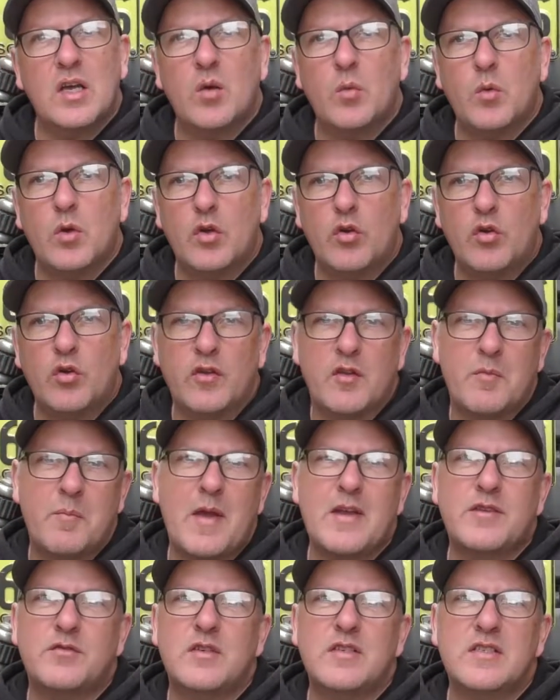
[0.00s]
When I ordered the
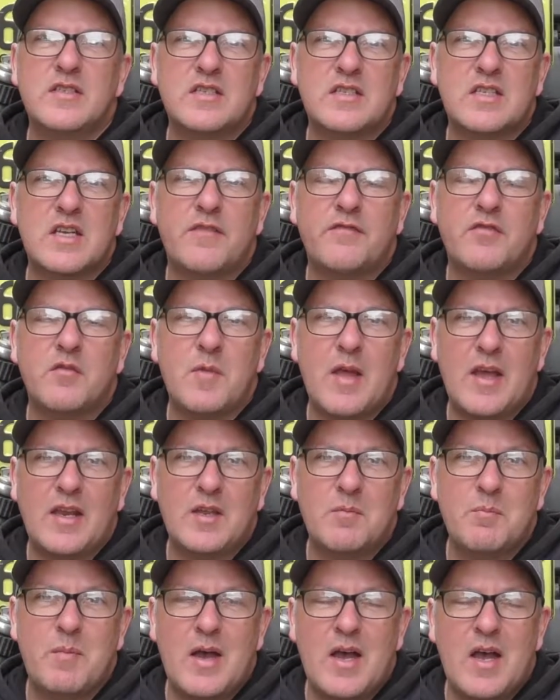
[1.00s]
batteries and stuff from
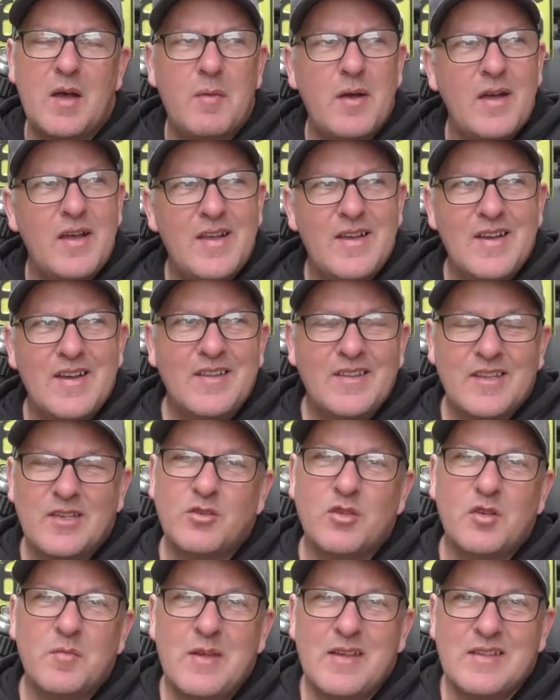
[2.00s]
Alibaba, it
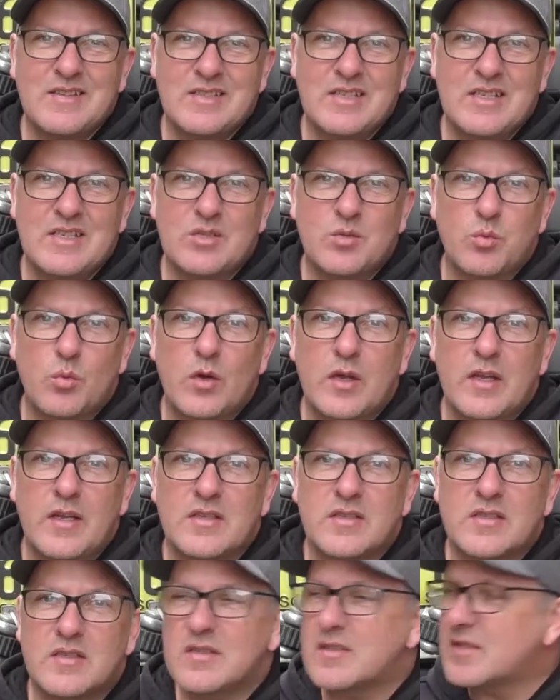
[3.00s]
took about 6 weeks.